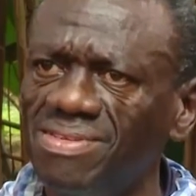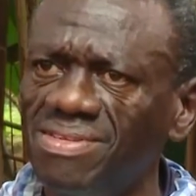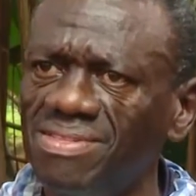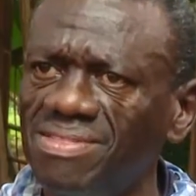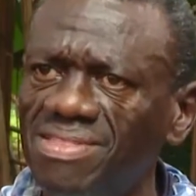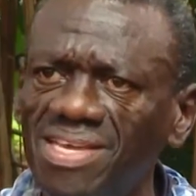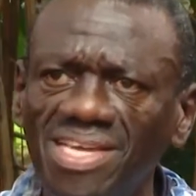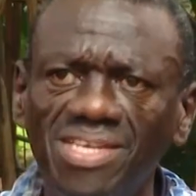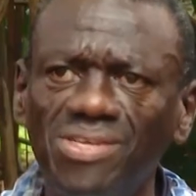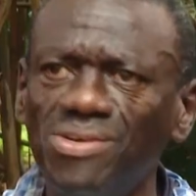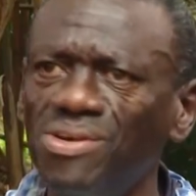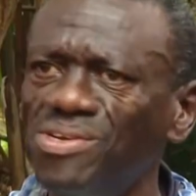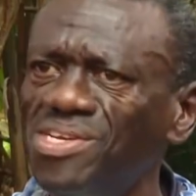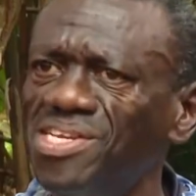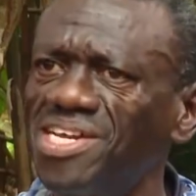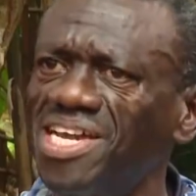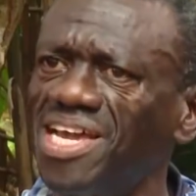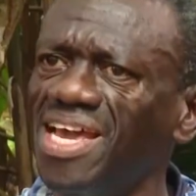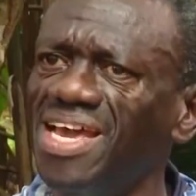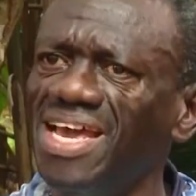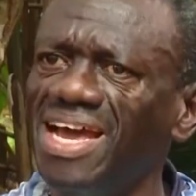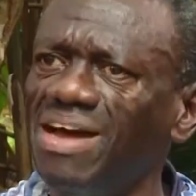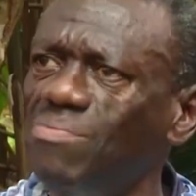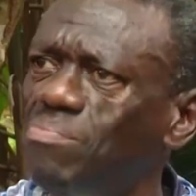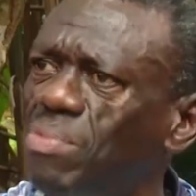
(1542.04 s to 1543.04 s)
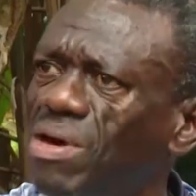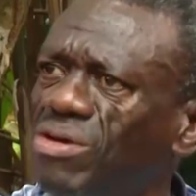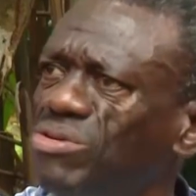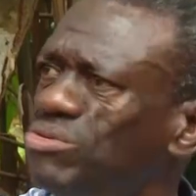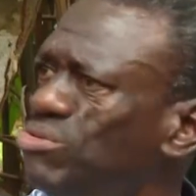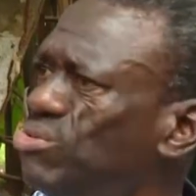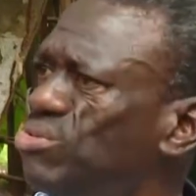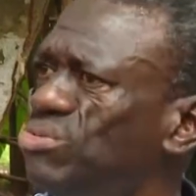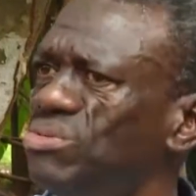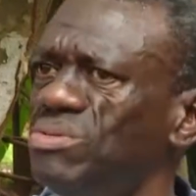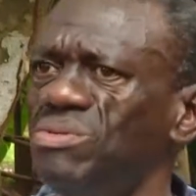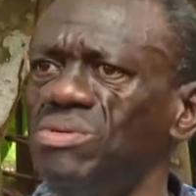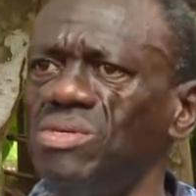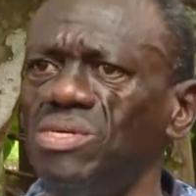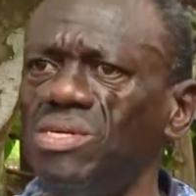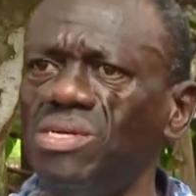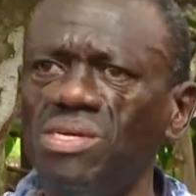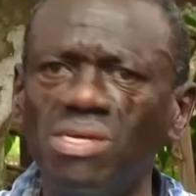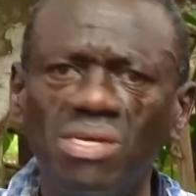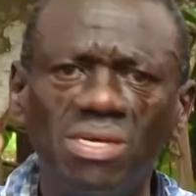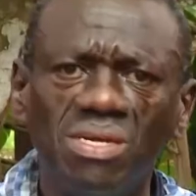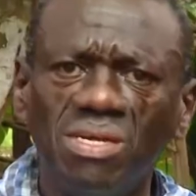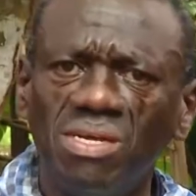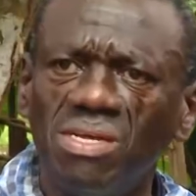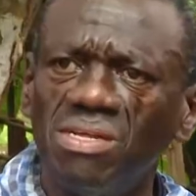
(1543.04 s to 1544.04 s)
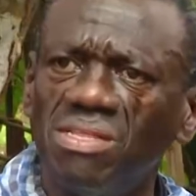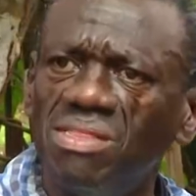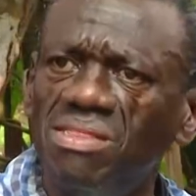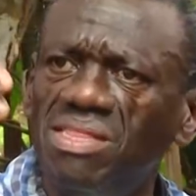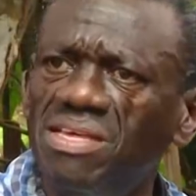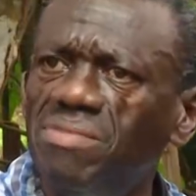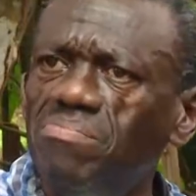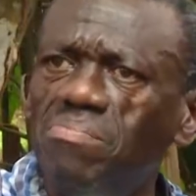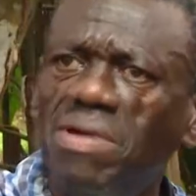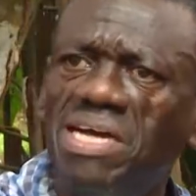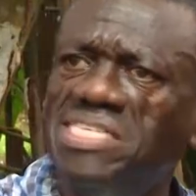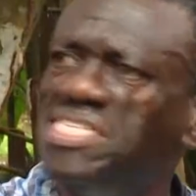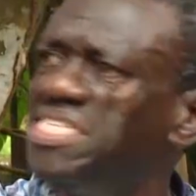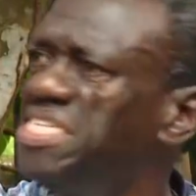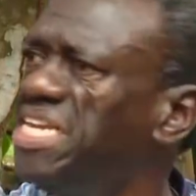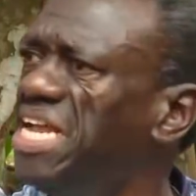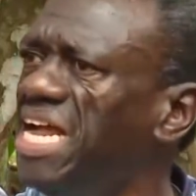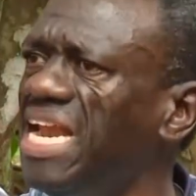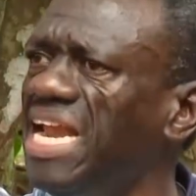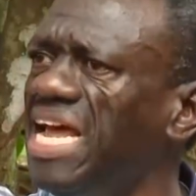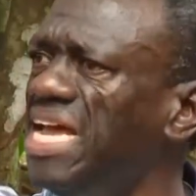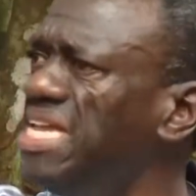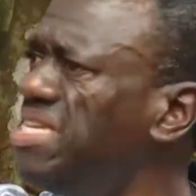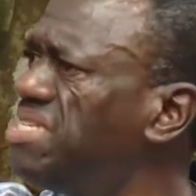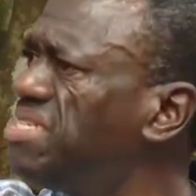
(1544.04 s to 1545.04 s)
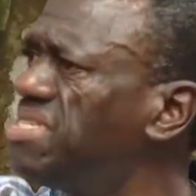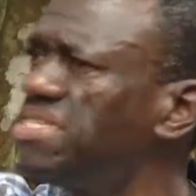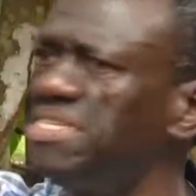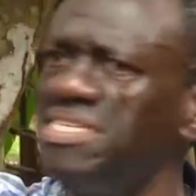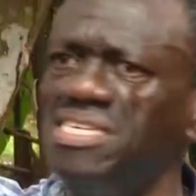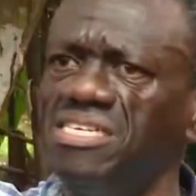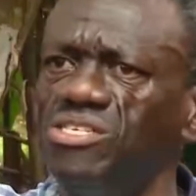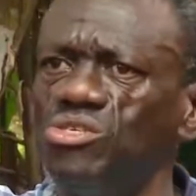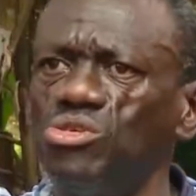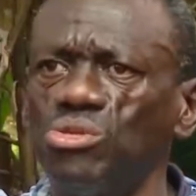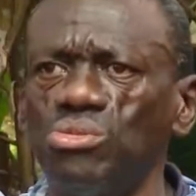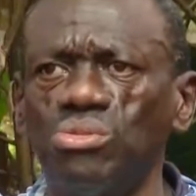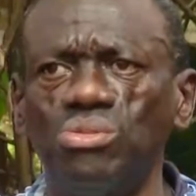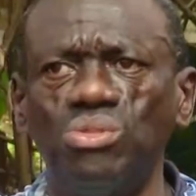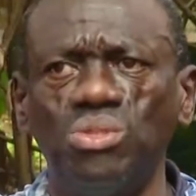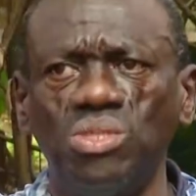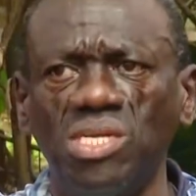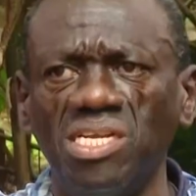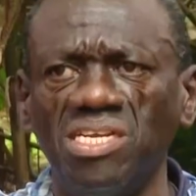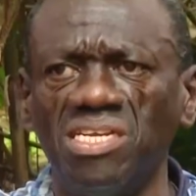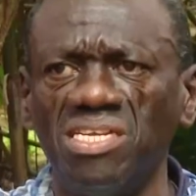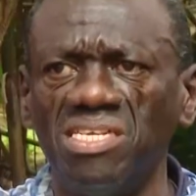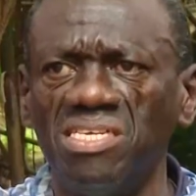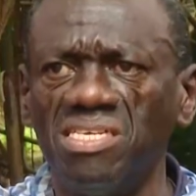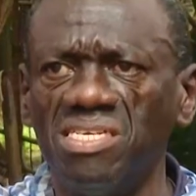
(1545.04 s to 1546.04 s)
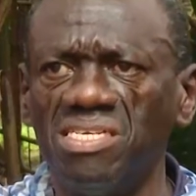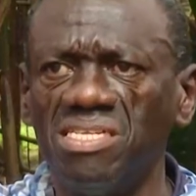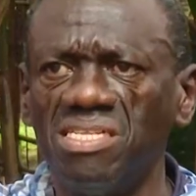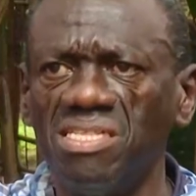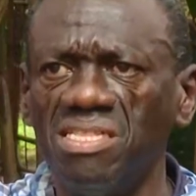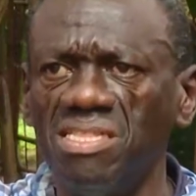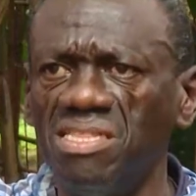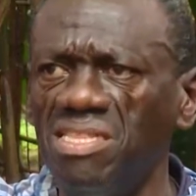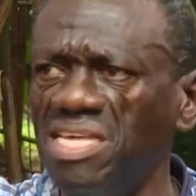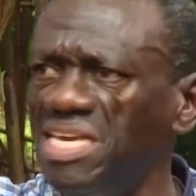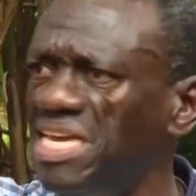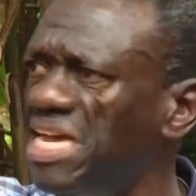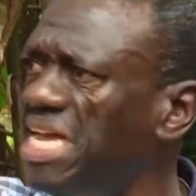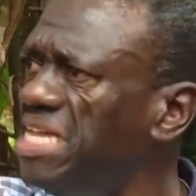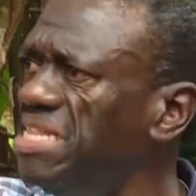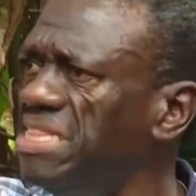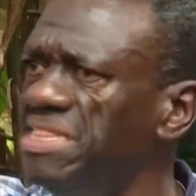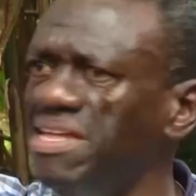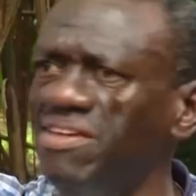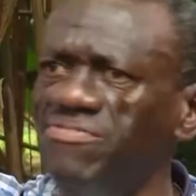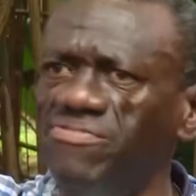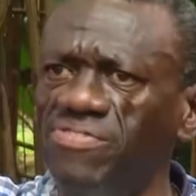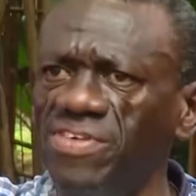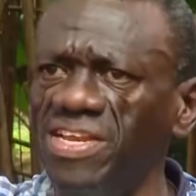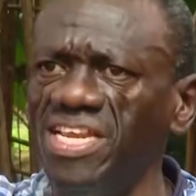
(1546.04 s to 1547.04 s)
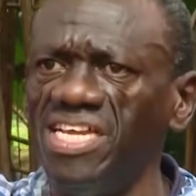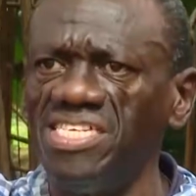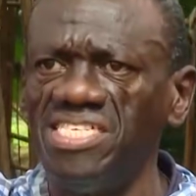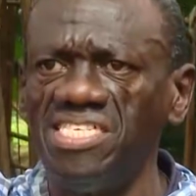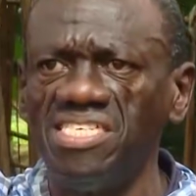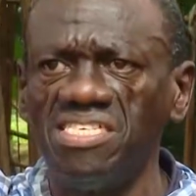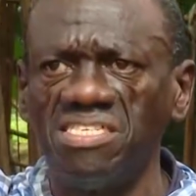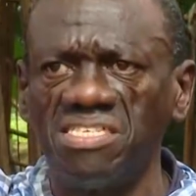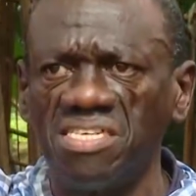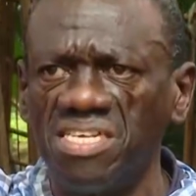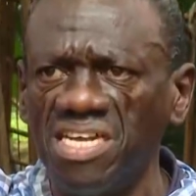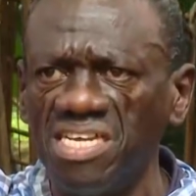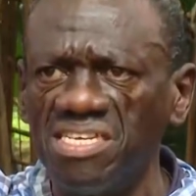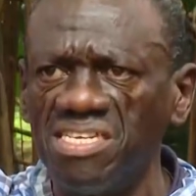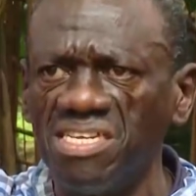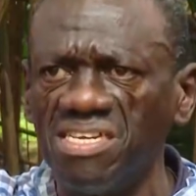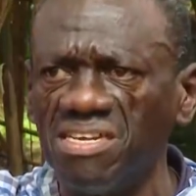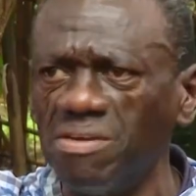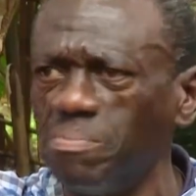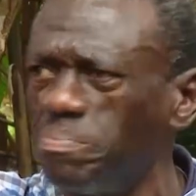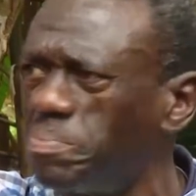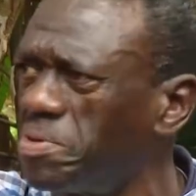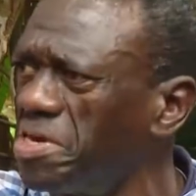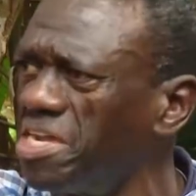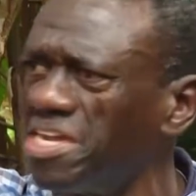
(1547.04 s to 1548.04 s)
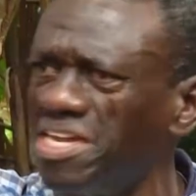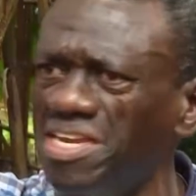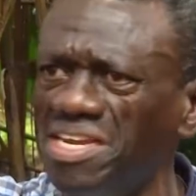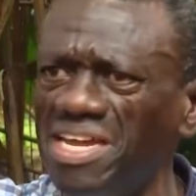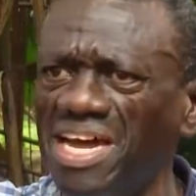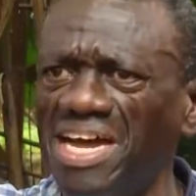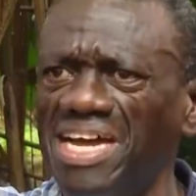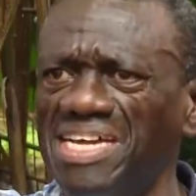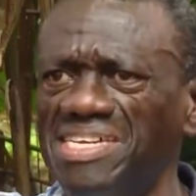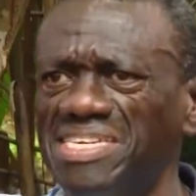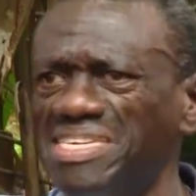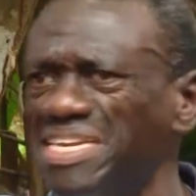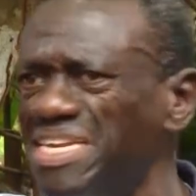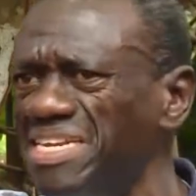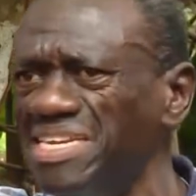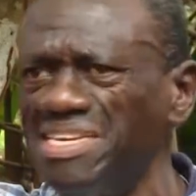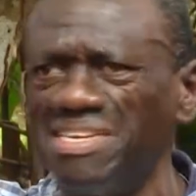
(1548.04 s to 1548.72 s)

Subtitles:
They don't care about the marginalized children. They are in the villages getting pregnant